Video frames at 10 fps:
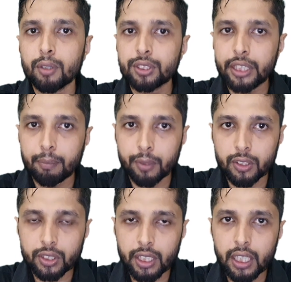for
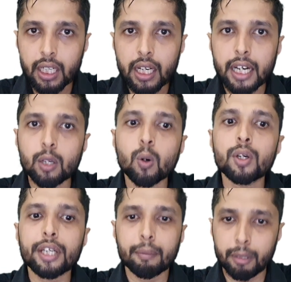chairperson and
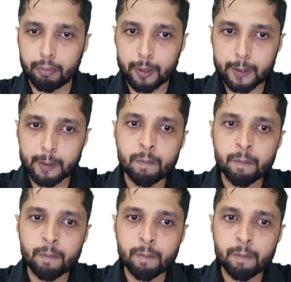whole-time members.